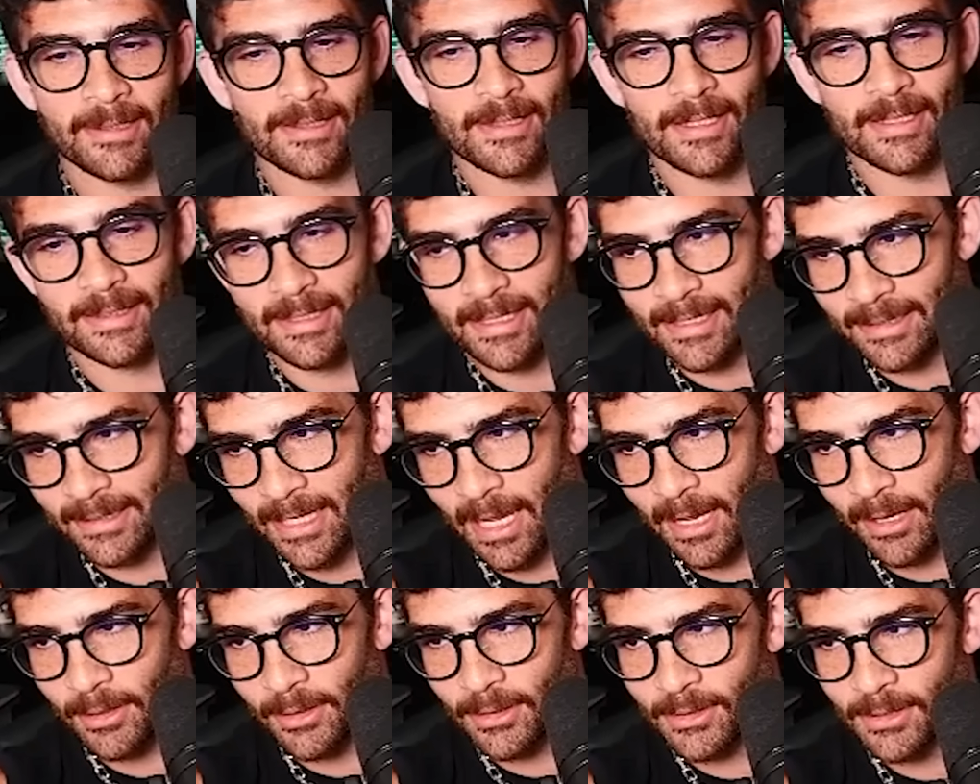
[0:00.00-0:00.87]
the
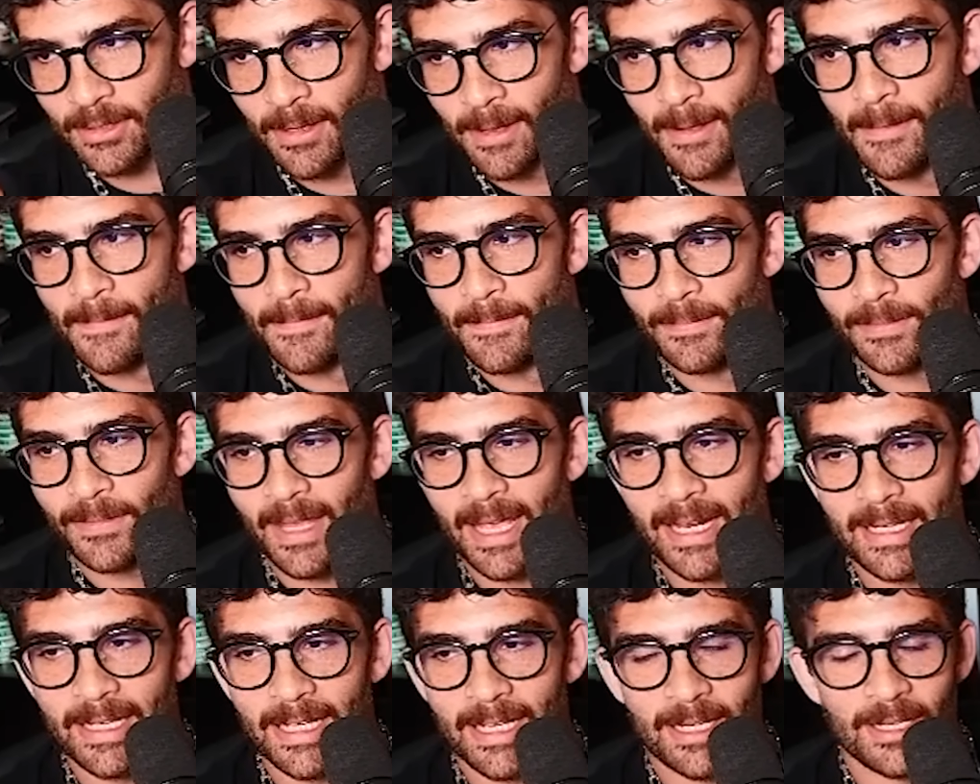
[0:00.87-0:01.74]
details
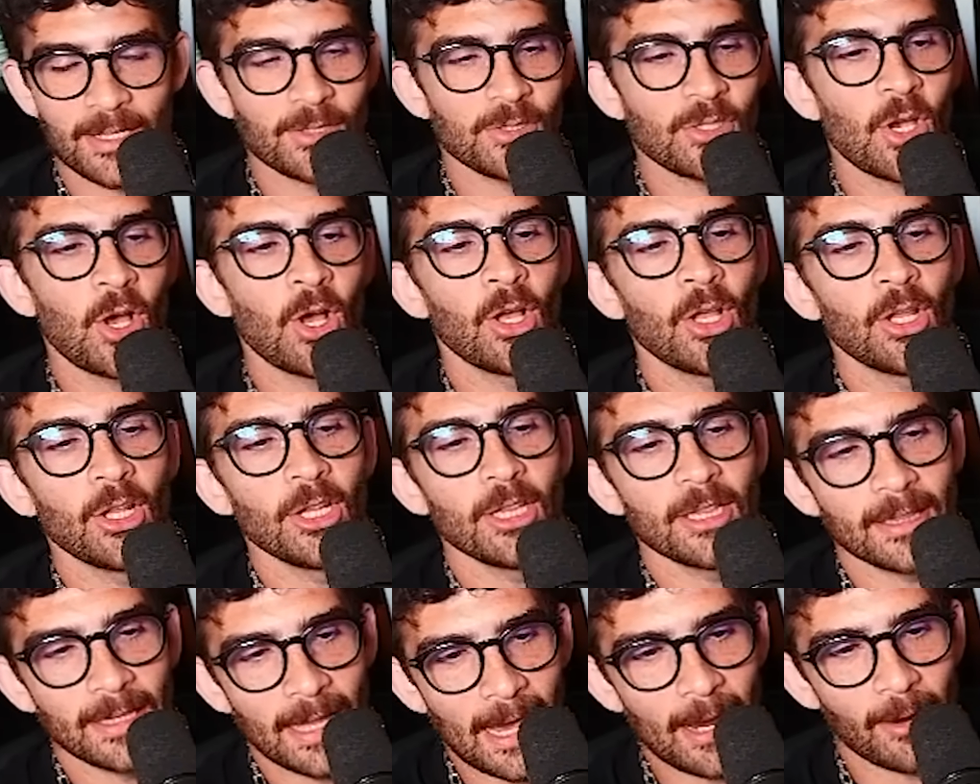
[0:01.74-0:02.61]
and it is
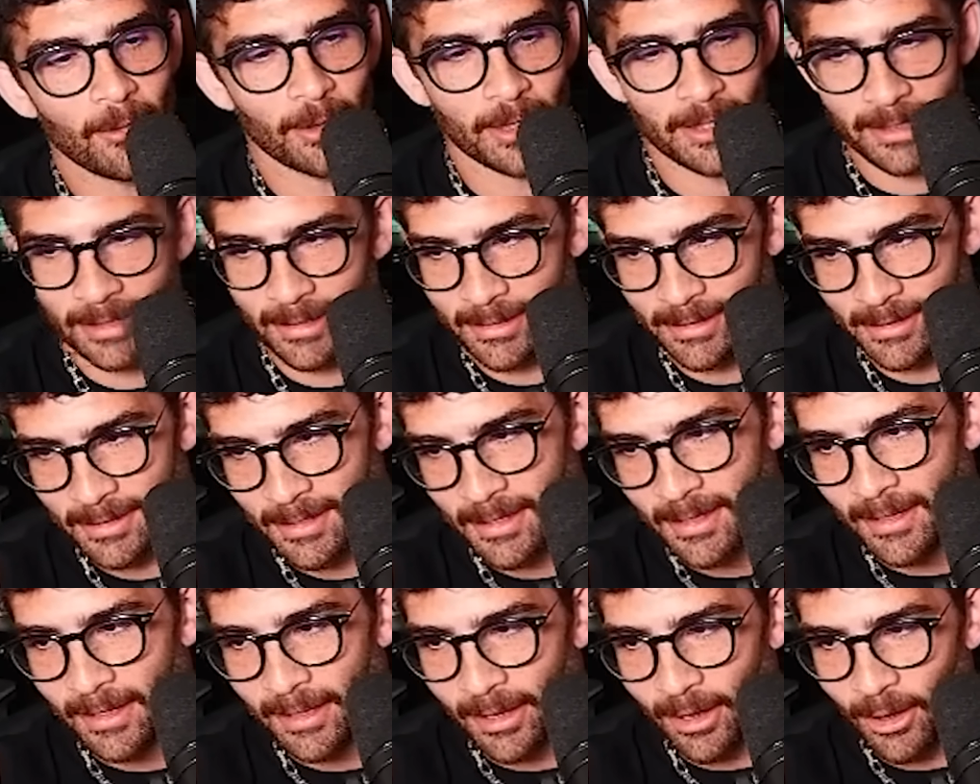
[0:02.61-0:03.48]
hilarious.
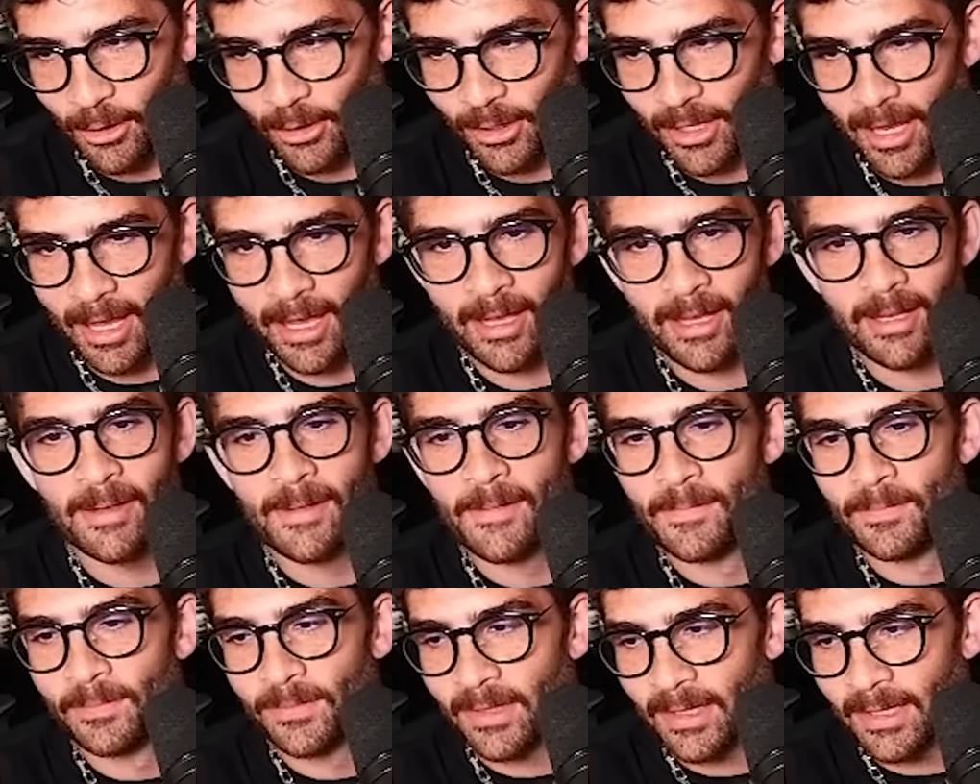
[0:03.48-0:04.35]
Okay.
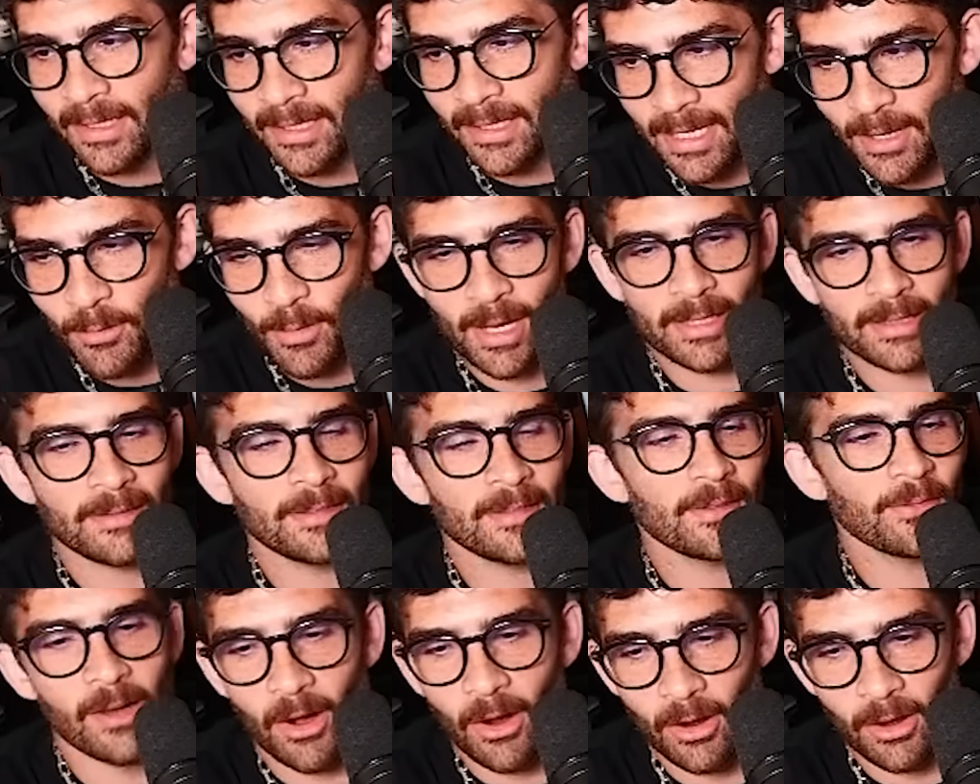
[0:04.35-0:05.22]
He went to
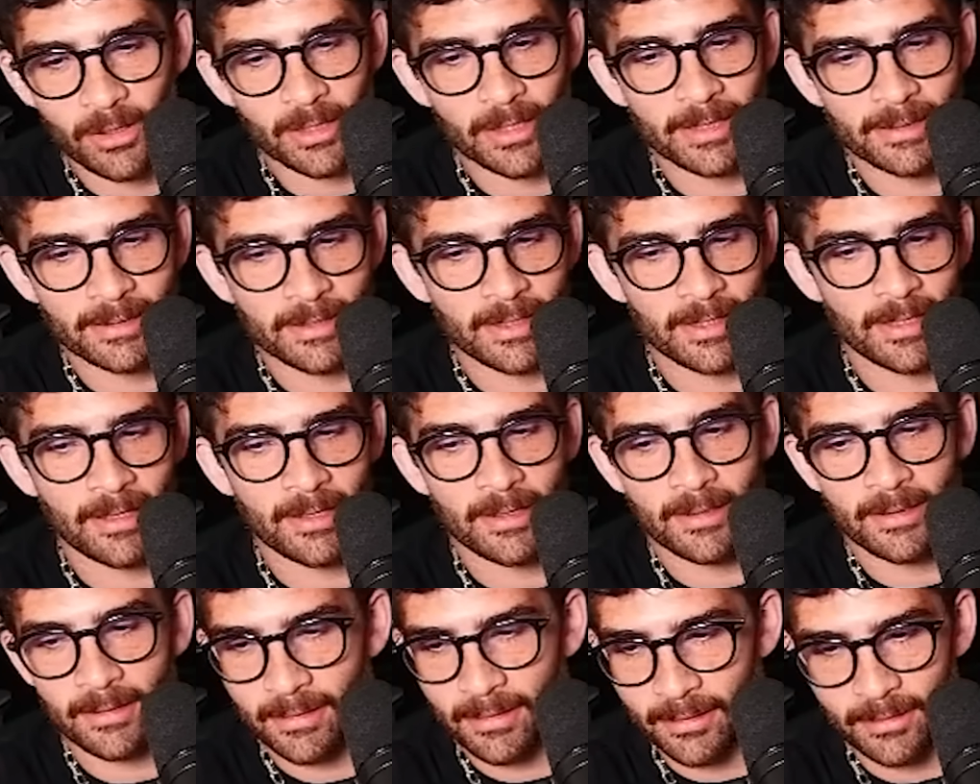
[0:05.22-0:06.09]
the Arlington
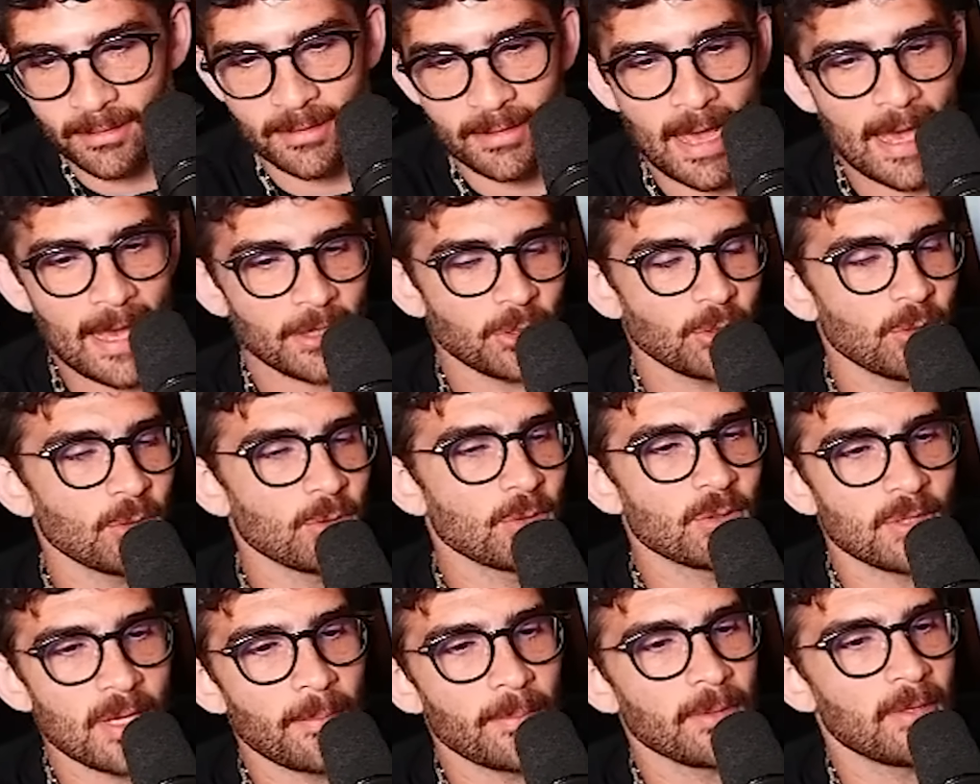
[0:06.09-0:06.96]
National
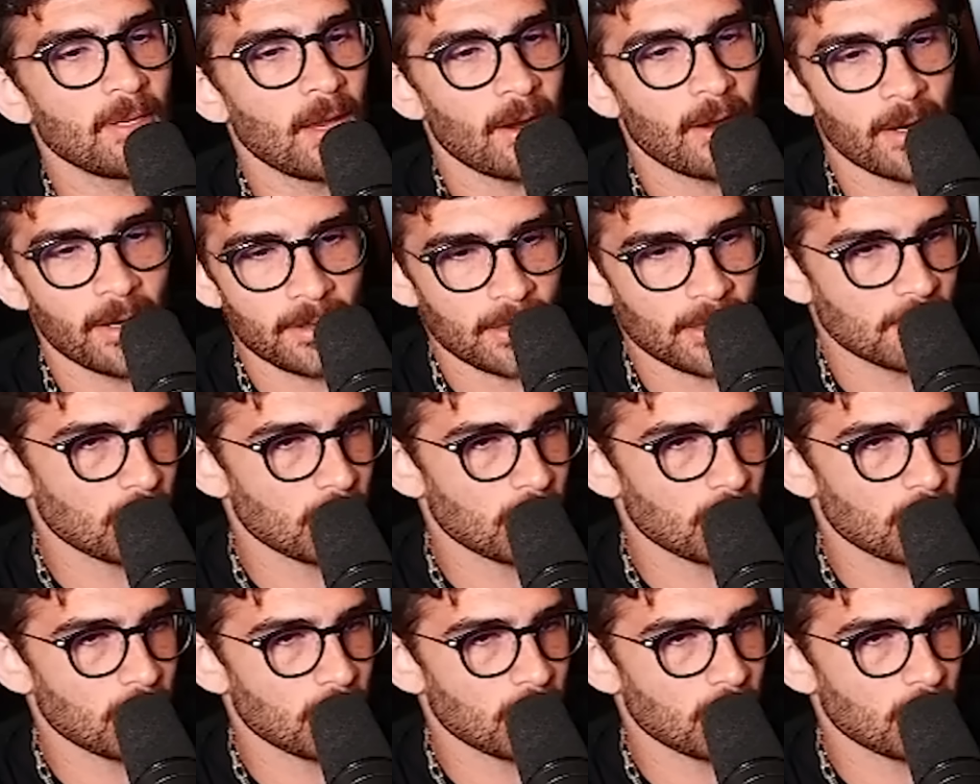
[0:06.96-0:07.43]
Cemetery. That's